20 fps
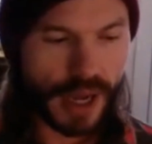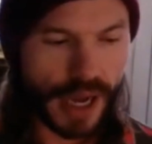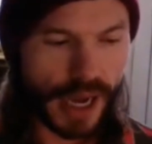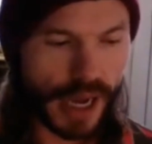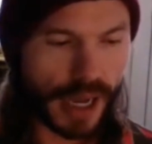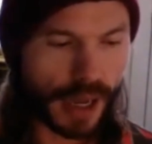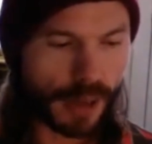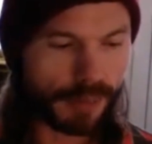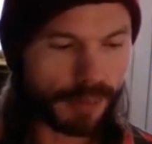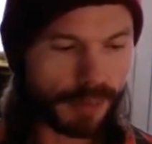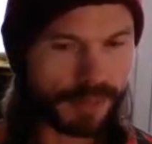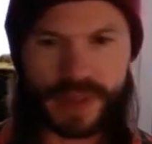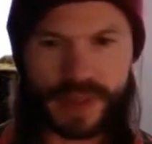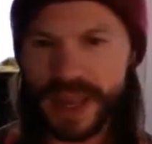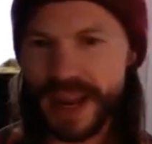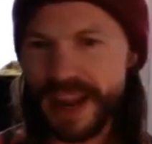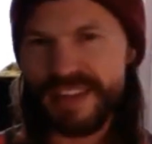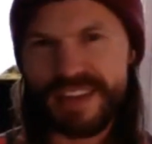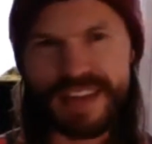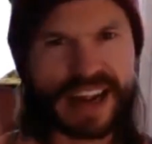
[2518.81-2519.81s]
It
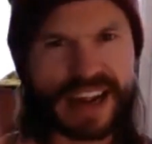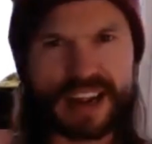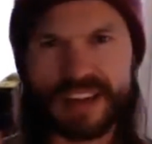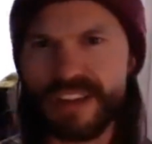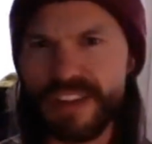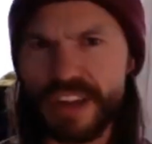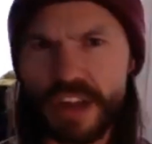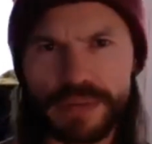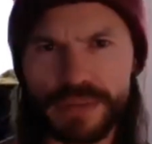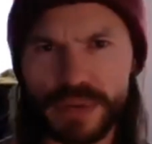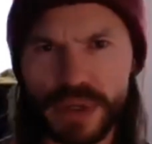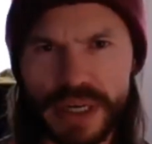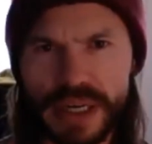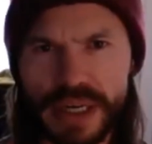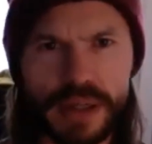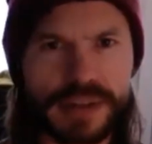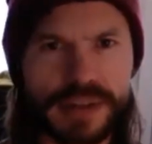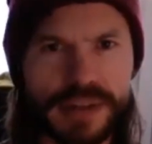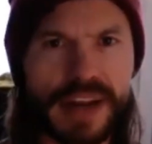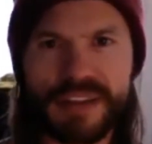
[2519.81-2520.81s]
has like a silver
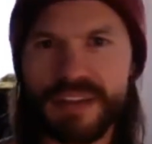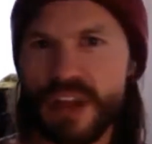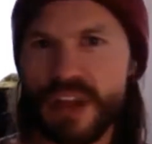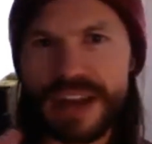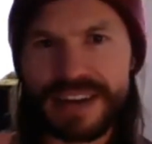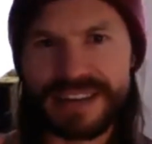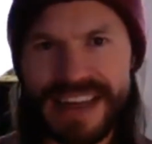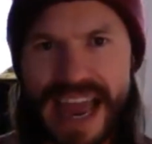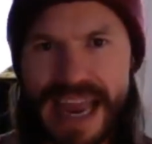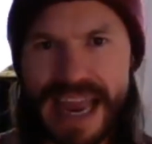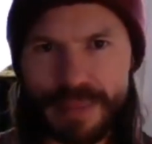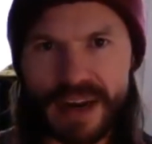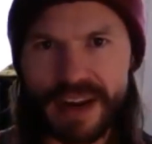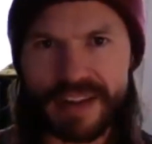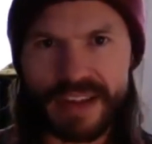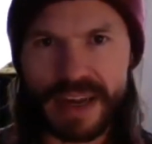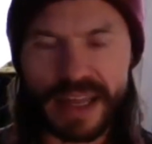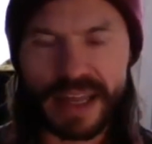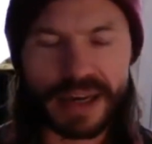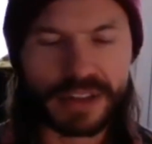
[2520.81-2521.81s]
hilt and it's got
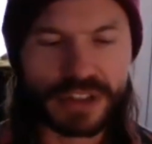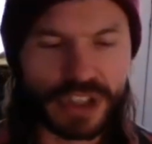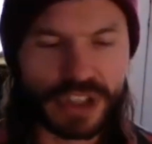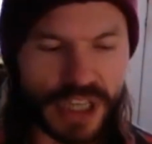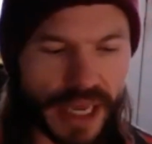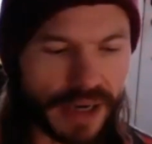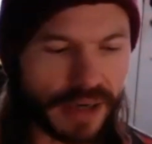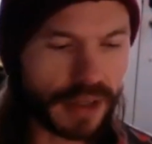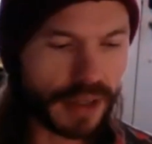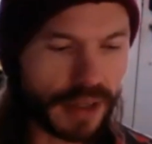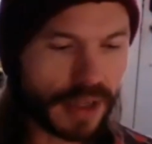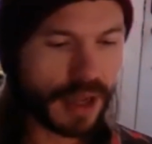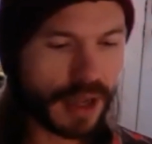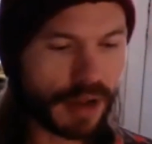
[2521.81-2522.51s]
diamonds in it and shit.